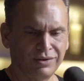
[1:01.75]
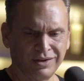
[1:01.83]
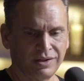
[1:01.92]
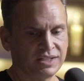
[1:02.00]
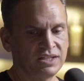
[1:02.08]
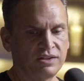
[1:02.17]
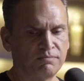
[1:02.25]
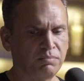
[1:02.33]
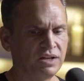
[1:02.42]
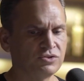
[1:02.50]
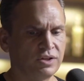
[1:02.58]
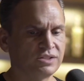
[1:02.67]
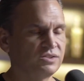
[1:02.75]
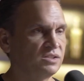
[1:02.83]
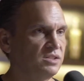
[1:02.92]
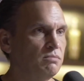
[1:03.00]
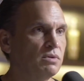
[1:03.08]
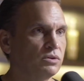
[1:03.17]
Like, like I said, the planes are like
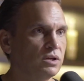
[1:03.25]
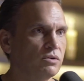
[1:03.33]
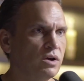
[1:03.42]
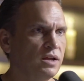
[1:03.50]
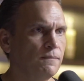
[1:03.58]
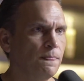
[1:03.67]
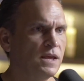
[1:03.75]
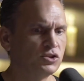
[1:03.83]
60 million, right?